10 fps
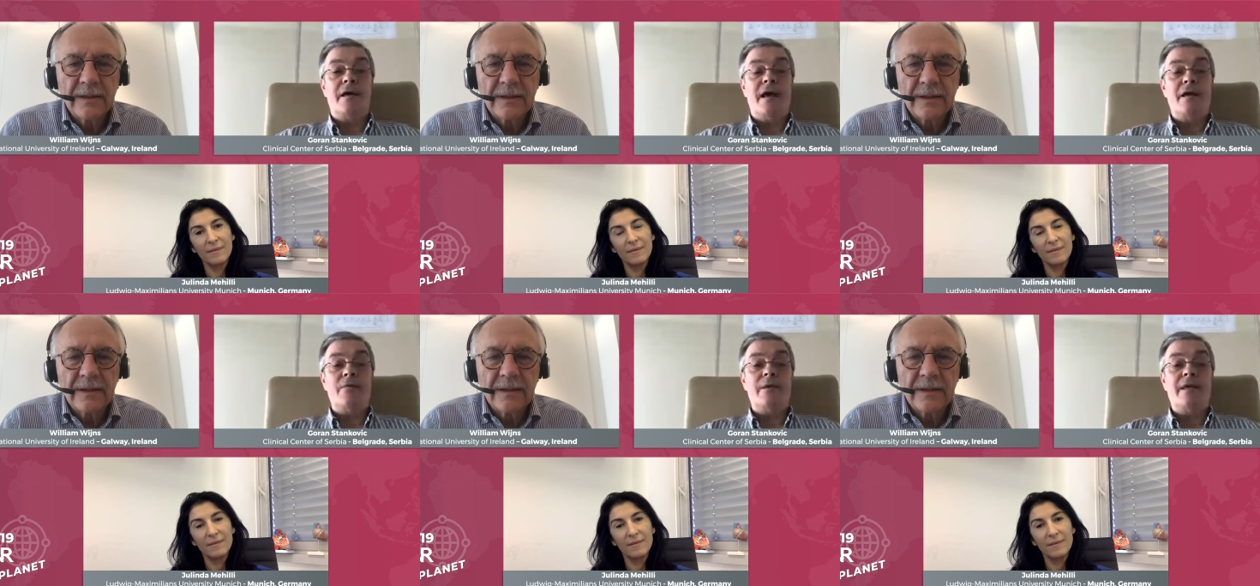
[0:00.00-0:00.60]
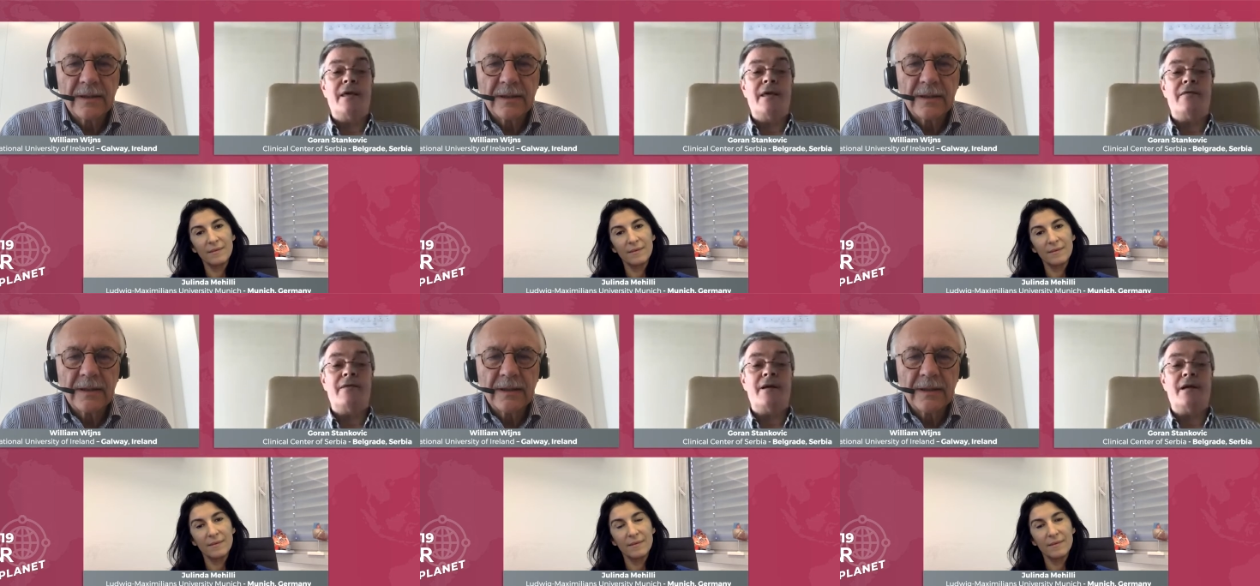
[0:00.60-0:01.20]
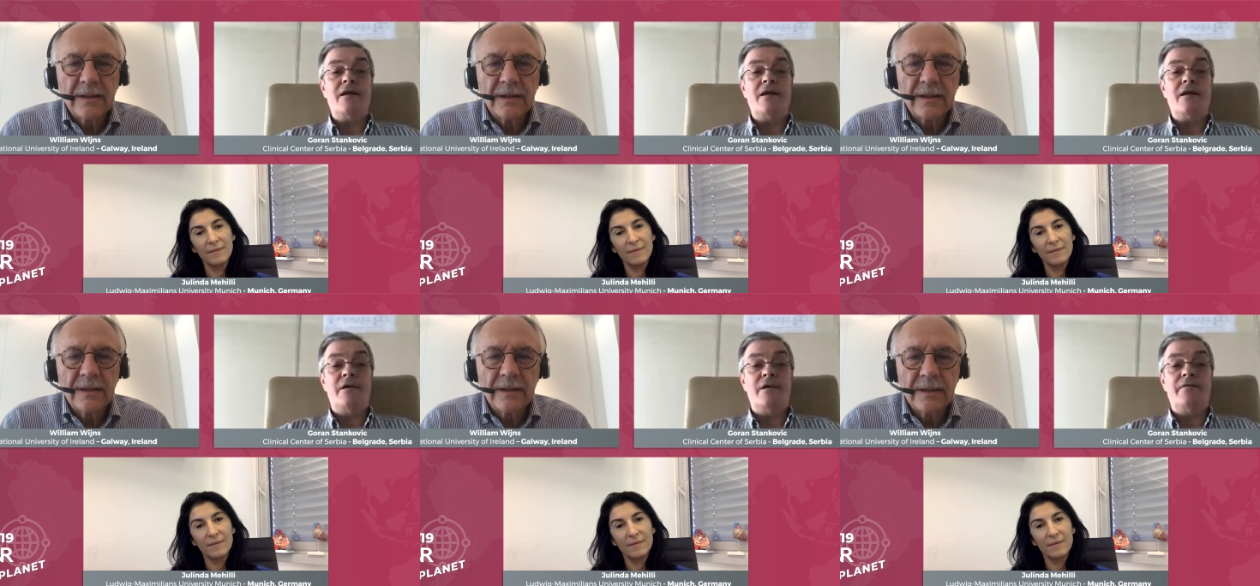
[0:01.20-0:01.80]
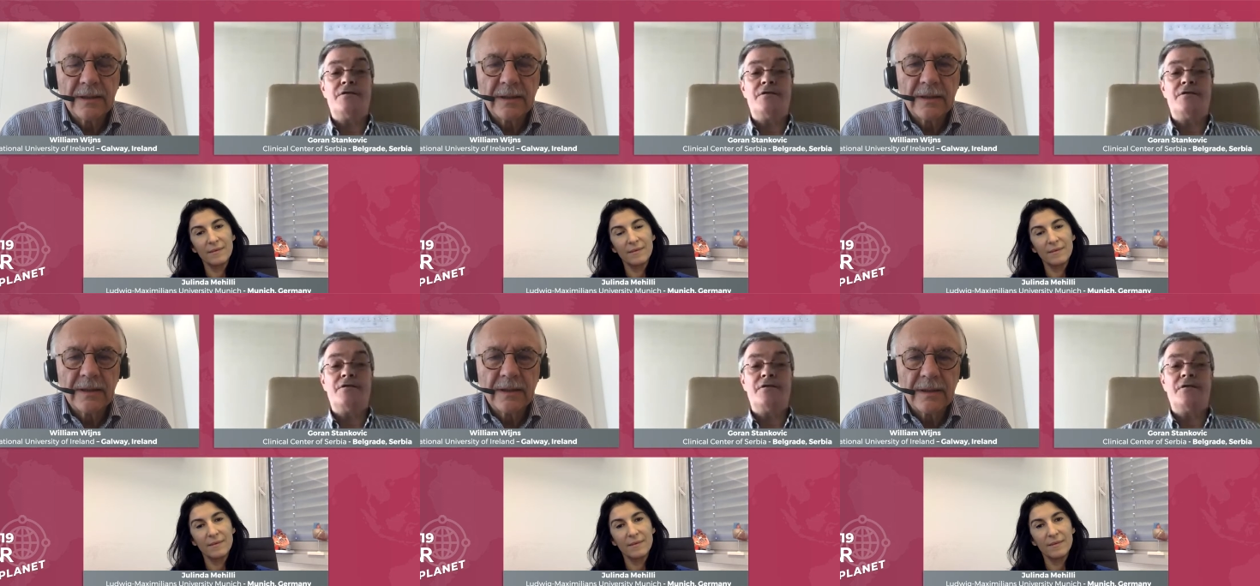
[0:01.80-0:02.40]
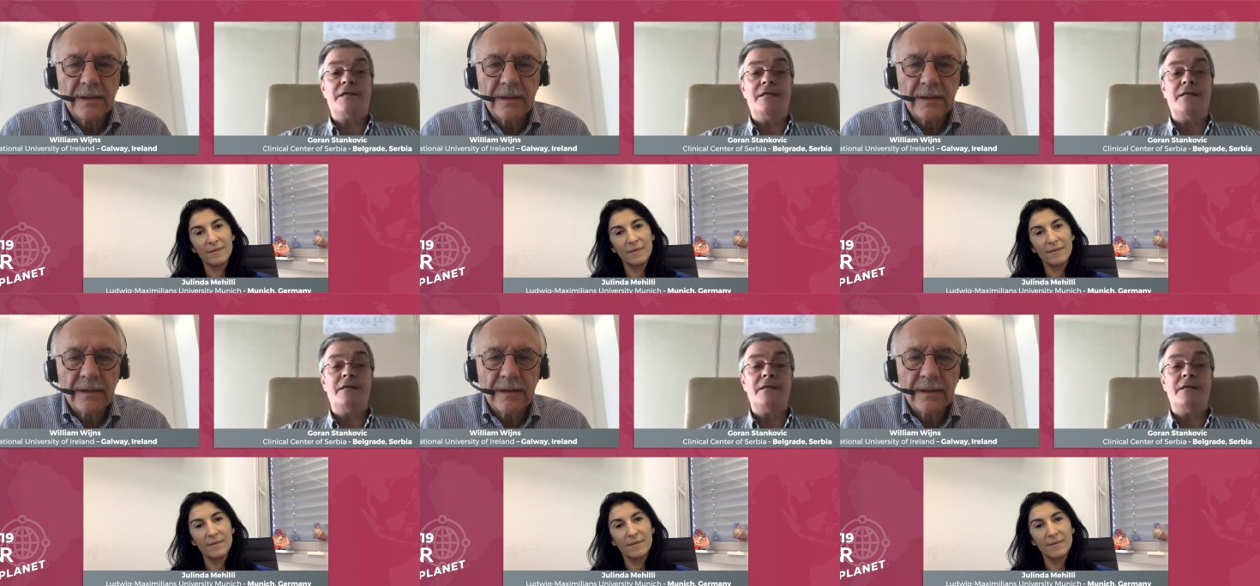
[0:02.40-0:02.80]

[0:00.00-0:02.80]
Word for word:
Speaker 1: and we have clinic for infectious disease